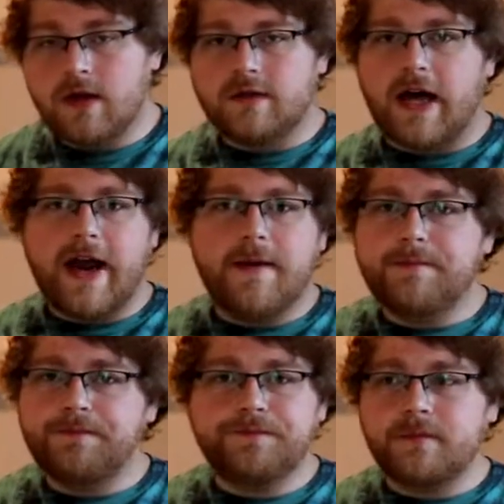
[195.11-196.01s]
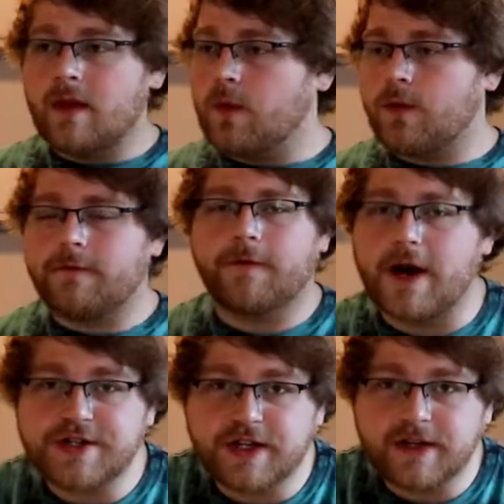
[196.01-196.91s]
Light,
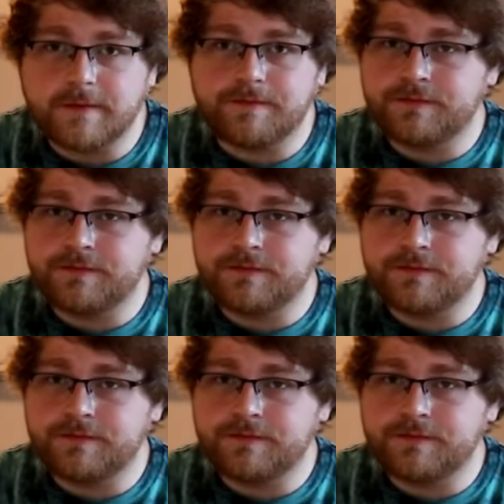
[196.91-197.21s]
refreshing,